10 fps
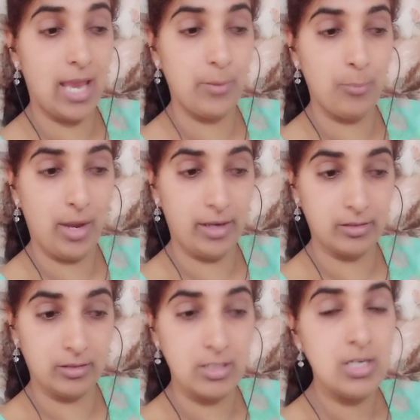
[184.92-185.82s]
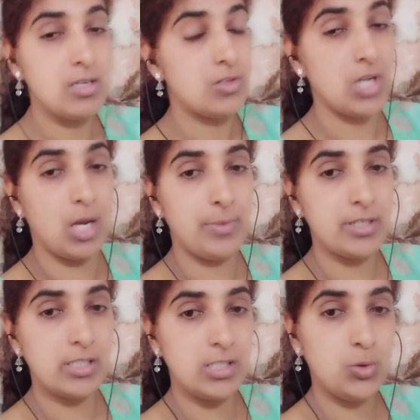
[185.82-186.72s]
and manner. So among
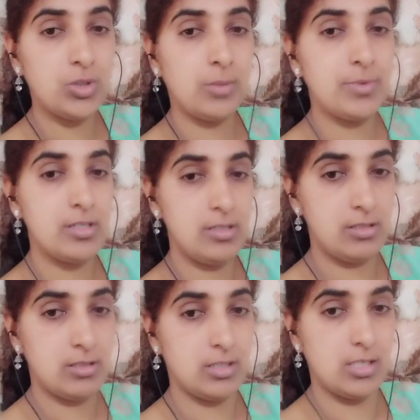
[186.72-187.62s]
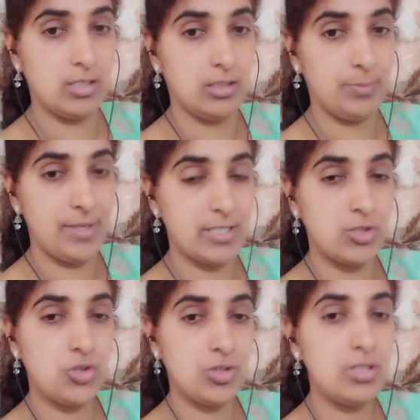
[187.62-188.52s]
the newcomers, the
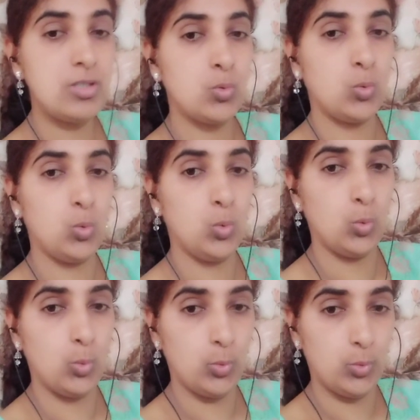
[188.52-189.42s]
passengers who